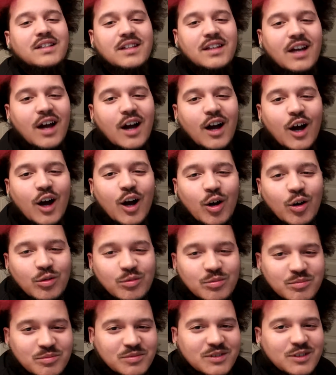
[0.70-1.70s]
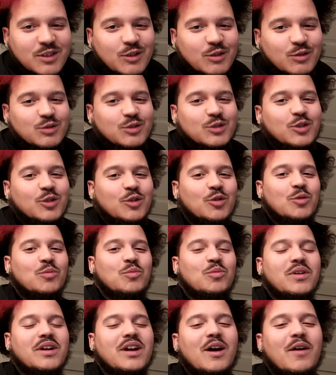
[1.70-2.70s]
Yo, YouTube,
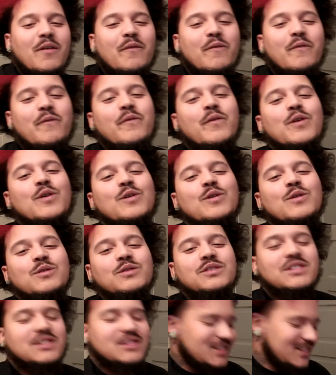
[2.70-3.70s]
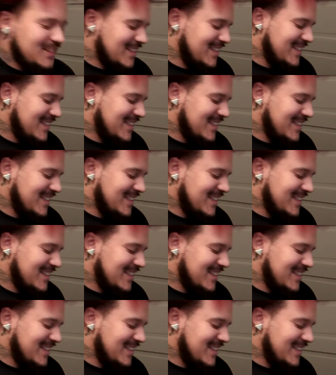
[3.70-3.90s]
what up, fools?